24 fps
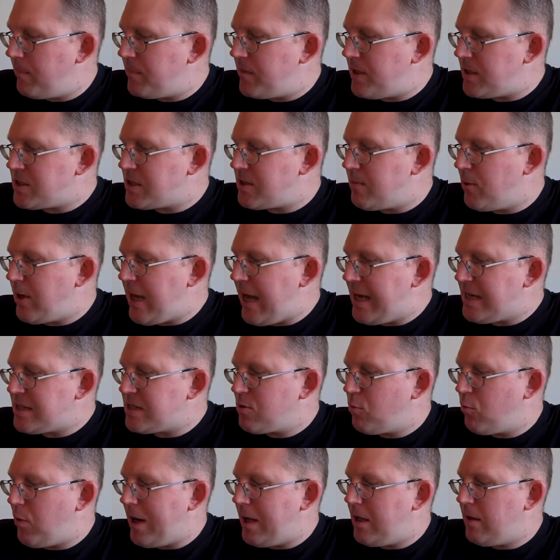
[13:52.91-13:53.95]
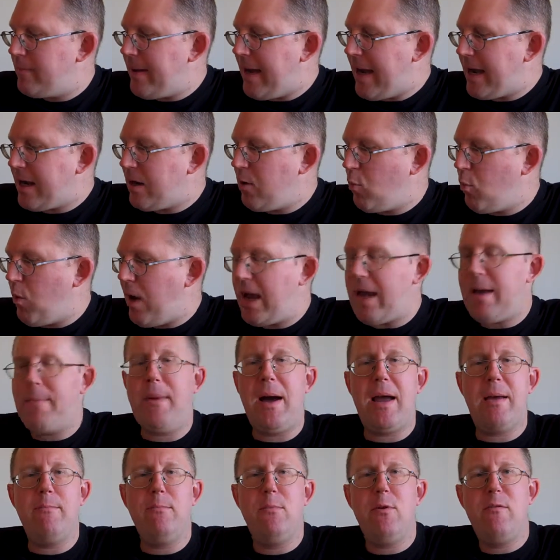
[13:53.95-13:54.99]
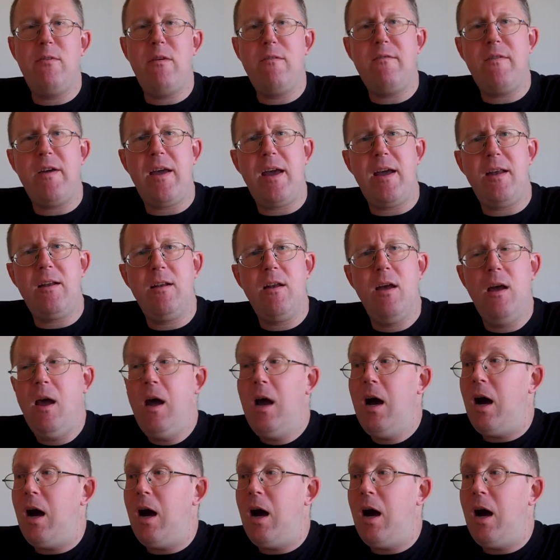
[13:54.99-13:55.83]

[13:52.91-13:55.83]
that someone asked a while back, why am I a movie fan?